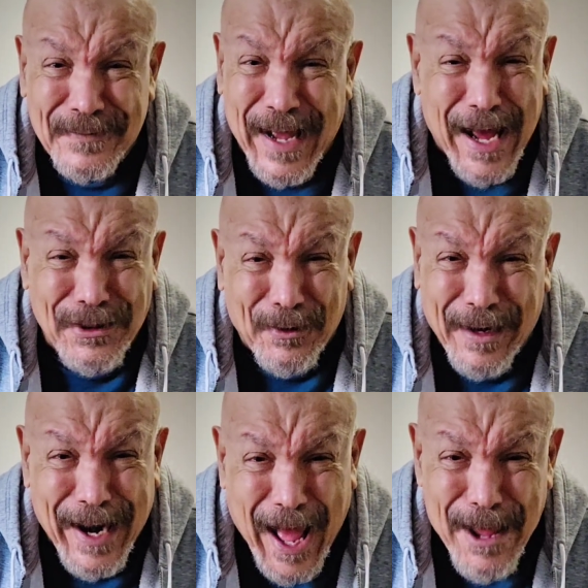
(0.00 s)
I
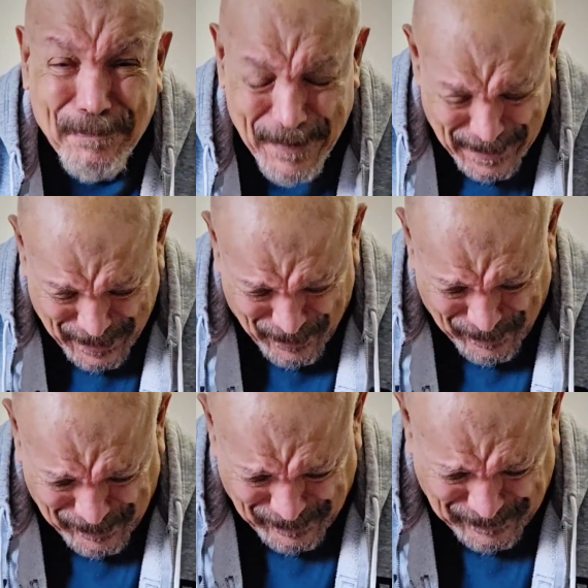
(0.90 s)
don't like peeling
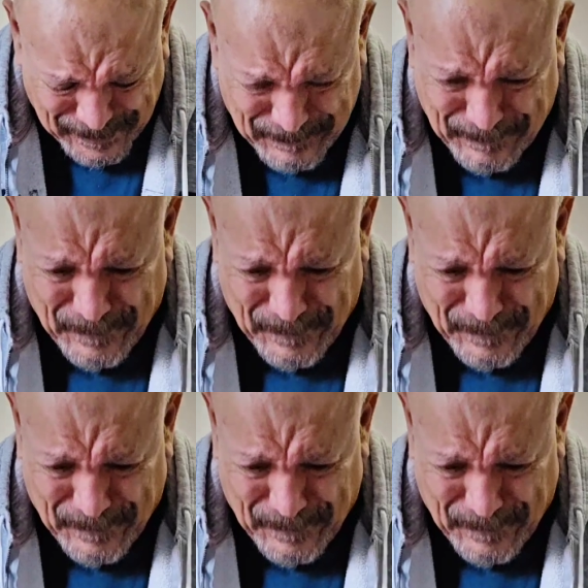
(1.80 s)
onions.